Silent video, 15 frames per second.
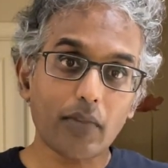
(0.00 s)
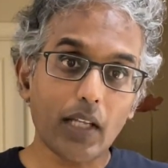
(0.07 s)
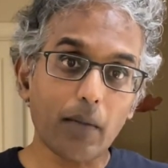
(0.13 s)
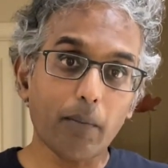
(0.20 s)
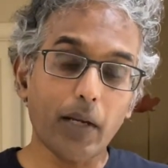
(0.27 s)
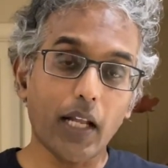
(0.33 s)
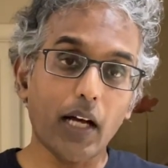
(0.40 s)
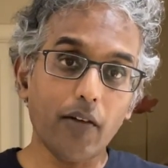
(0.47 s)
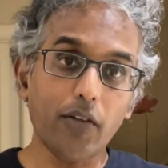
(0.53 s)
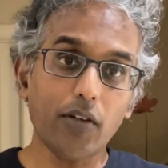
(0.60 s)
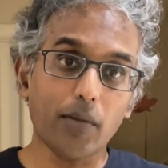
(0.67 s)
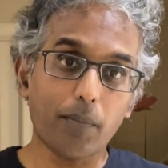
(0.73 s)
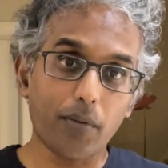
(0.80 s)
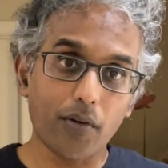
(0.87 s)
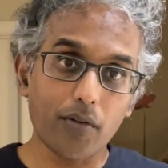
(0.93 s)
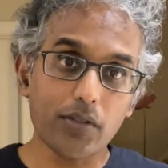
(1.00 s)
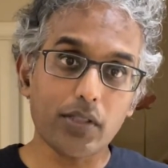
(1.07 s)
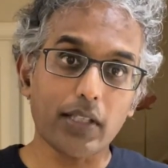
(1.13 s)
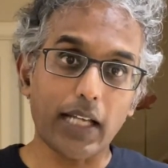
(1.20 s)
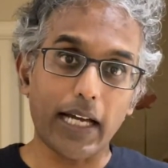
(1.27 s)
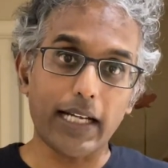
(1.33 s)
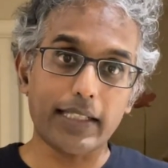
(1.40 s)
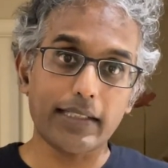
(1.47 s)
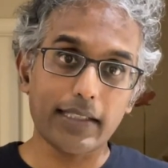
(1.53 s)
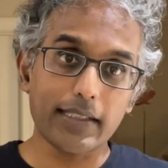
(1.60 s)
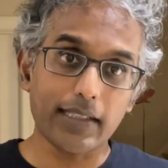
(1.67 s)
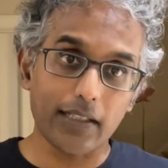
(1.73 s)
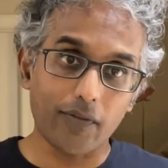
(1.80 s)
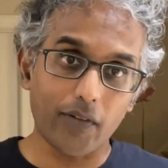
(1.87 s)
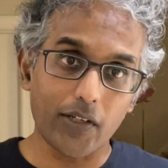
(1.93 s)
but how you approach and access
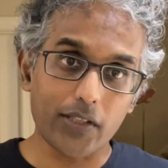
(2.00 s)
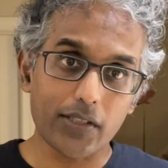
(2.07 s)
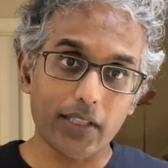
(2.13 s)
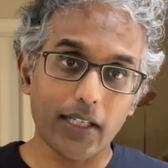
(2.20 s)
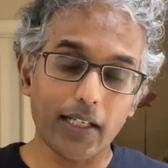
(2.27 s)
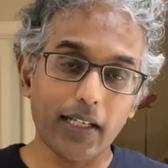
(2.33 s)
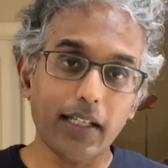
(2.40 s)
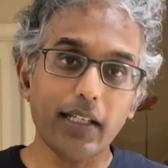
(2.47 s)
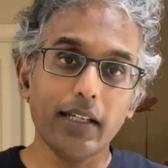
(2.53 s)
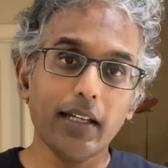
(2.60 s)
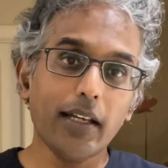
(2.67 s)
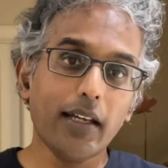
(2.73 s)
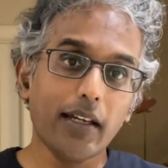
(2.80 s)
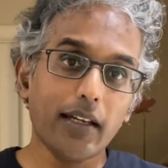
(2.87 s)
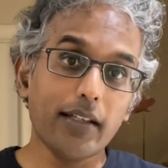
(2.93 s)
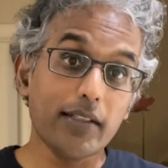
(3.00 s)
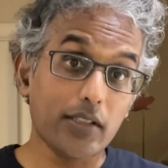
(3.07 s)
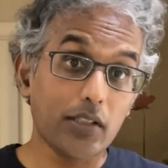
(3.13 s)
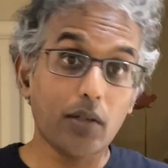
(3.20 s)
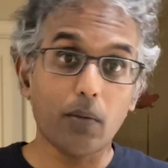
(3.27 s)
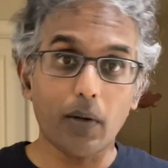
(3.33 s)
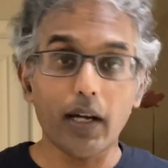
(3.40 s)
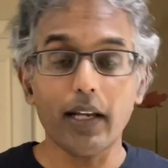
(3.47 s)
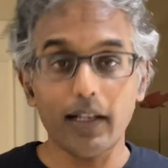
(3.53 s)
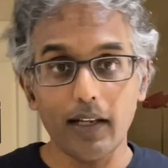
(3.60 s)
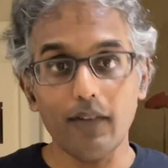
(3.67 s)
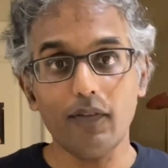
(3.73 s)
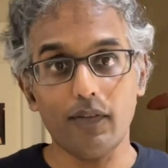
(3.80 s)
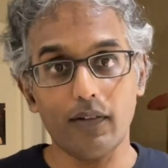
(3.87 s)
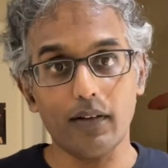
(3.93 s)
that functionality is quite
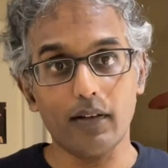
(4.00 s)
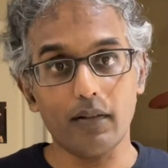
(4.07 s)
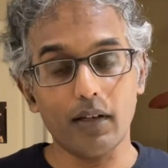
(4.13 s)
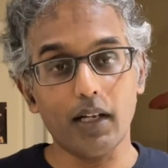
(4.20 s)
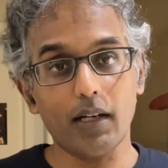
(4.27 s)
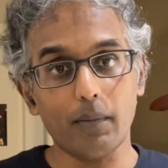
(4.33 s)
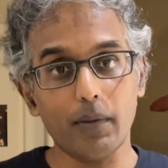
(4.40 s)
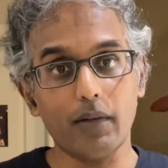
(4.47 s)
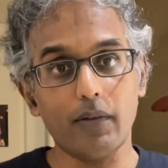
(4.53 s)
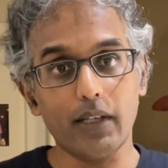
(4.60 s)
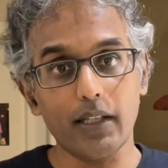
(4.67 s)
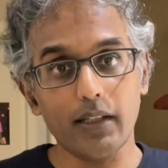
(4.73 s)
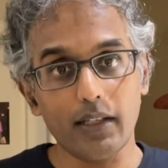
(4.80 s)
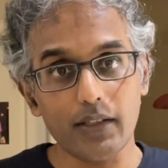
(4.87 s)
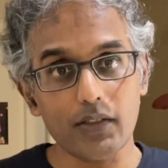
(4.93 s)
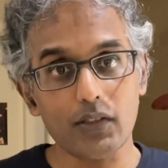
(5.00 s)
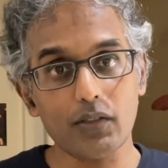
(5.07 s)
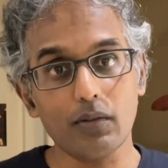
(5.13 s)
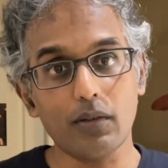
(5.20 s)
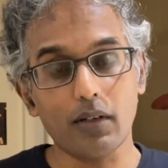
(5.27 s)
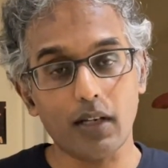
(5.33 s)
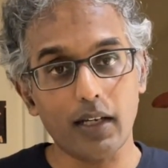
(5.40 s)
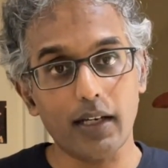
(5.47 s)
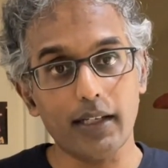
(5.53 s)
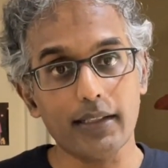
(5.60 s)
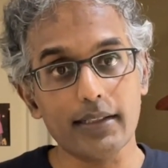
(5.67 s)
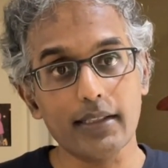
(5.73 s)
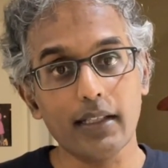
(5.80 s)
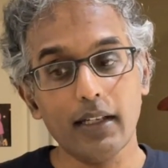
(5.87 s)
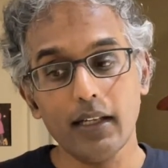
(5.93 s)
different uh, between these two
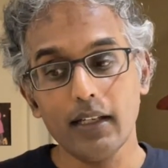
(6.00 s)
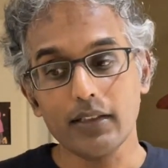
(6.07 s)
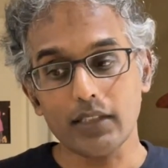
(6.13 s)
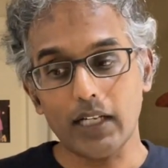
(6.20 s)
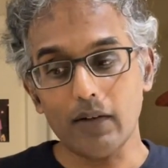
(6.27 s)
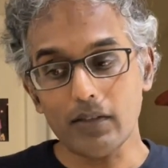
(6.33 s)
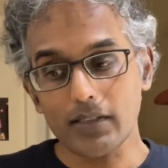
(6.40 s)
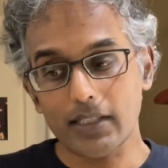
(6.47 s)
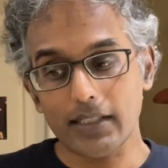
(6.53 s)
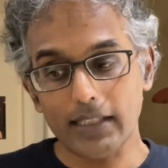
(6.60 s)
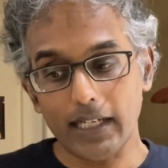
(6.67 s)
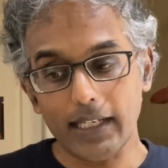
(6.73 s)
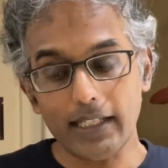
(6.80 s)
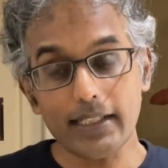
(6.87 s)
clients. So I was designing